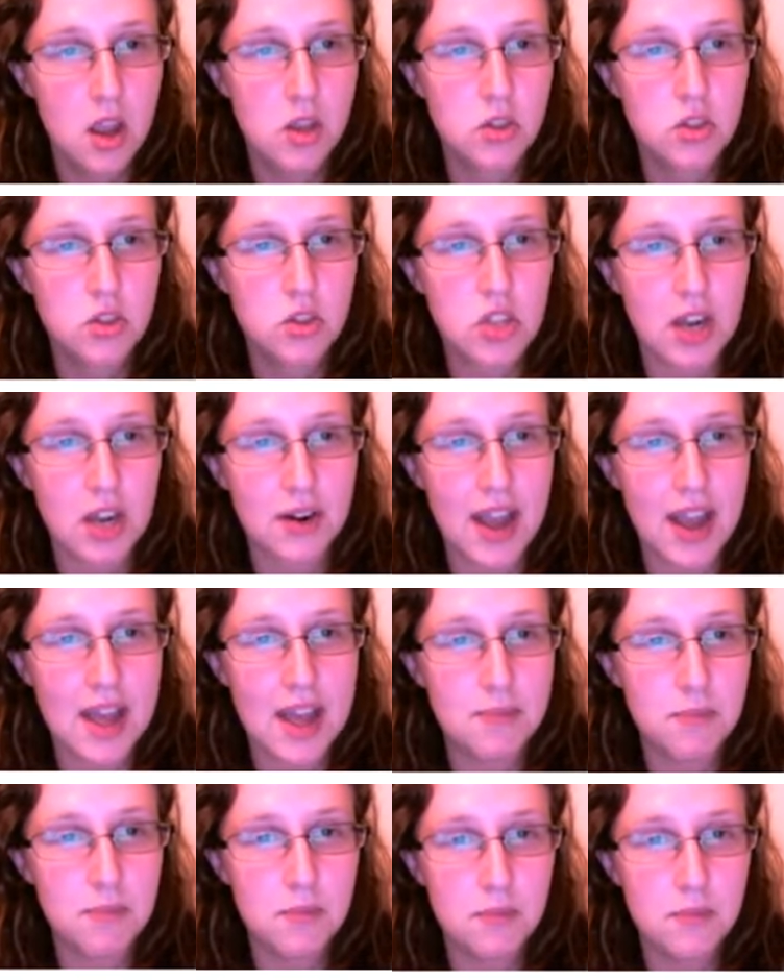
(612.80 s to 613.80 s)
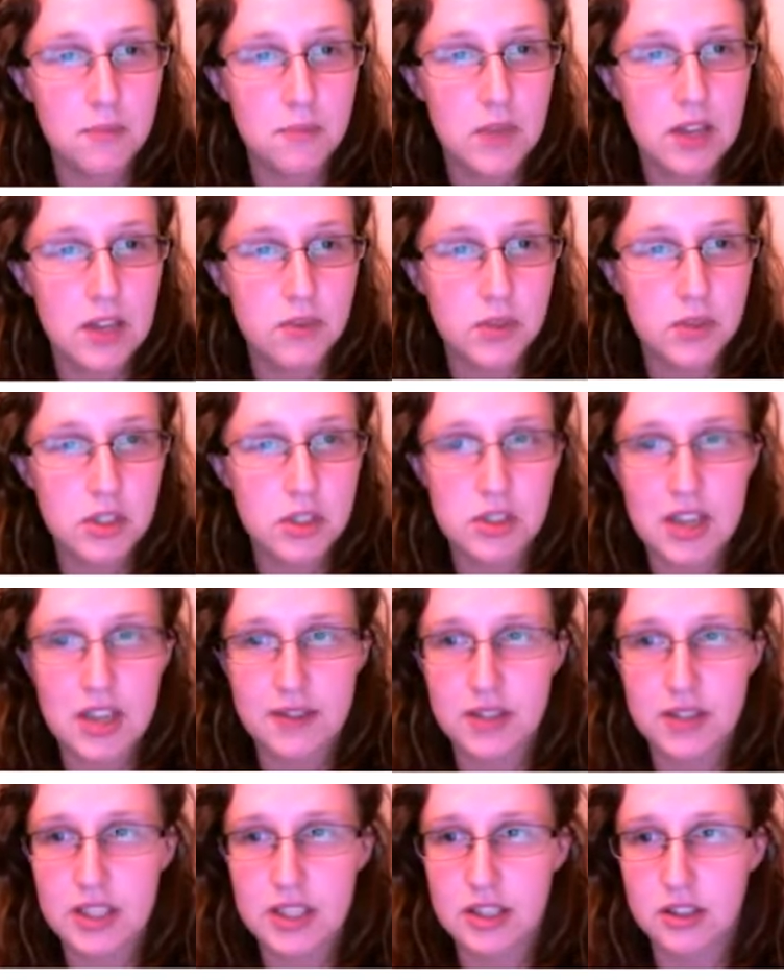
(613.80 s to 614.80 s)
So if we just
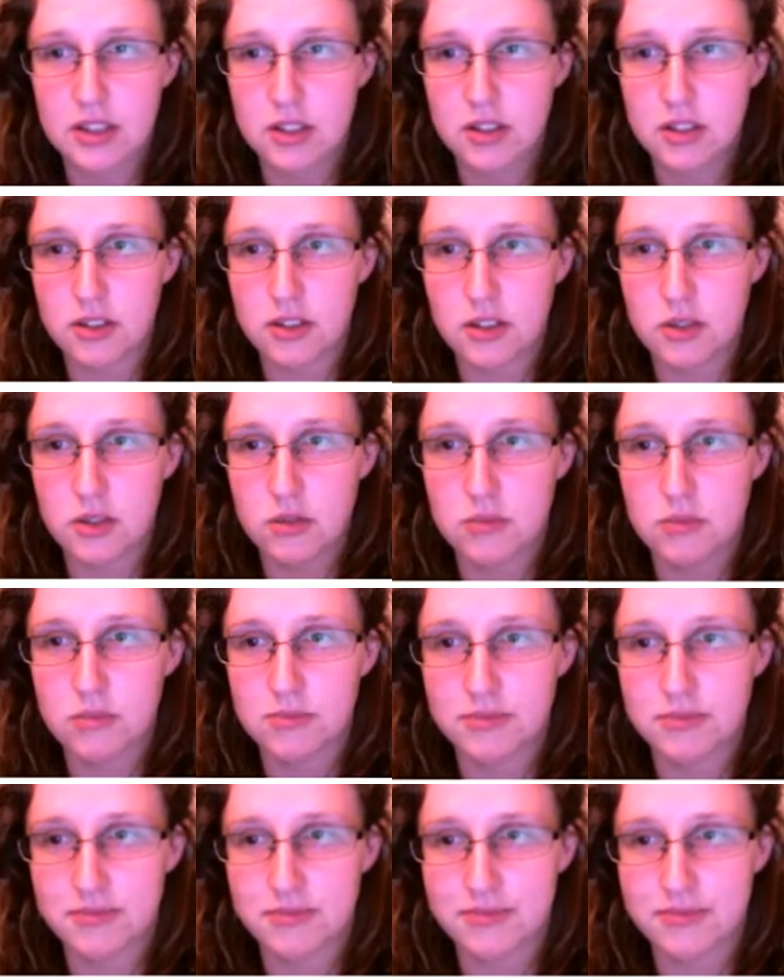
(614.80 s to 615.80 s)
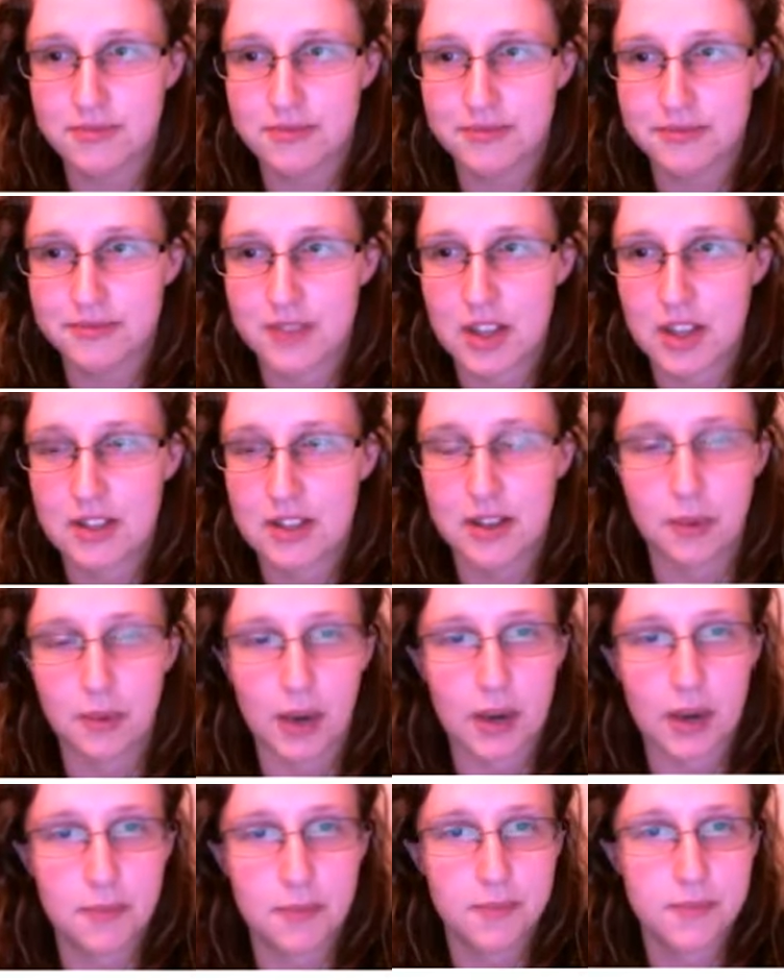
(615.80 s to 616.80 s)
have a little look, oh, there we
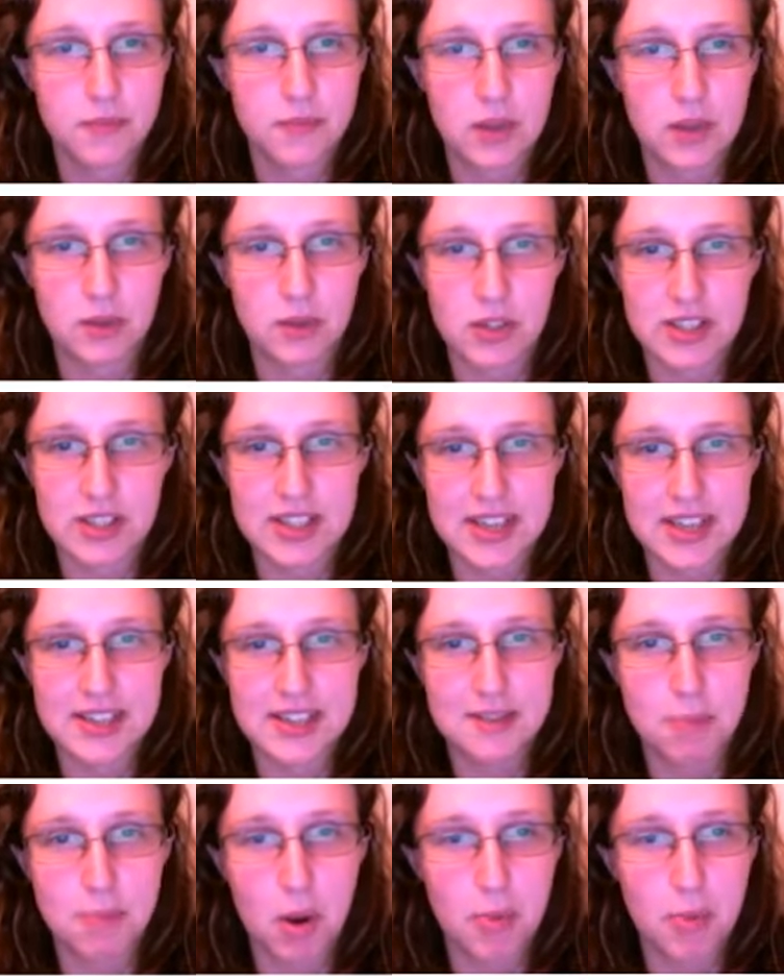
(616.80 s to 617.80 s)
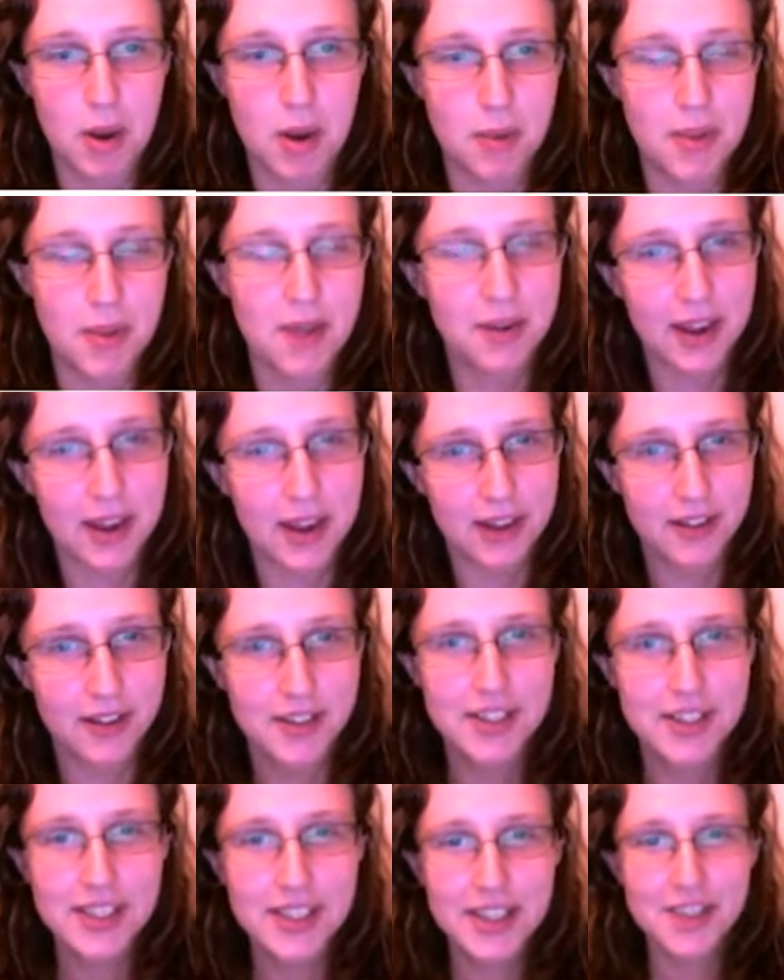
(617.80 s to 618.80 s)
go. I was going to say it didn't pop up. There we are.
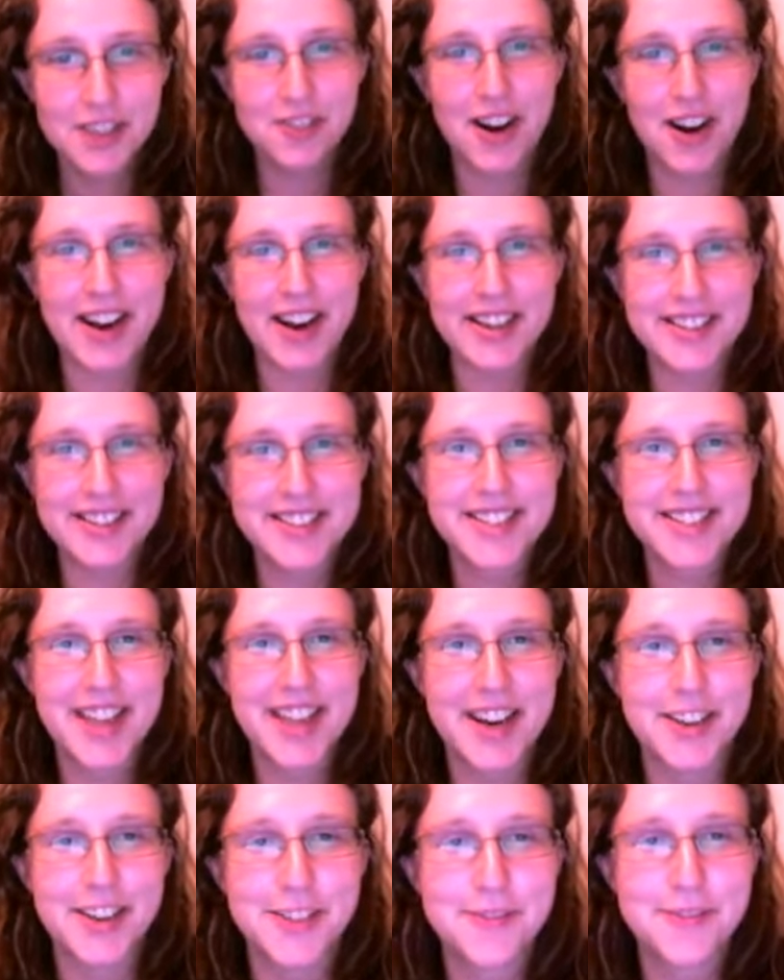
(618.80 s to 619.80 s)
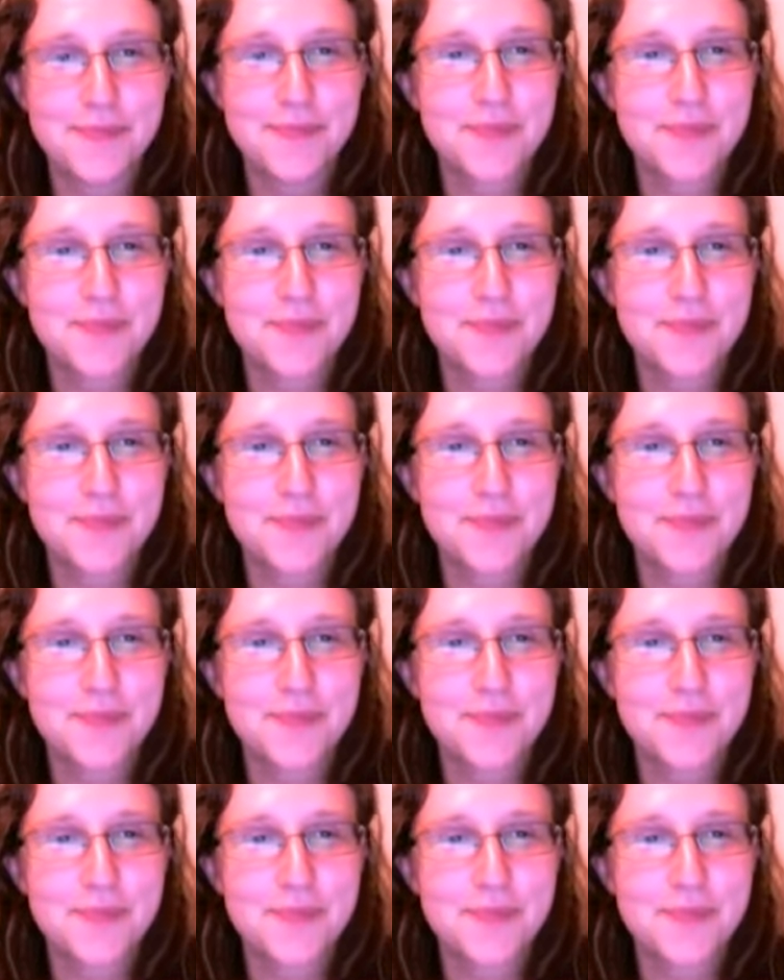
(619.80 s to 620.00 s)
Right, so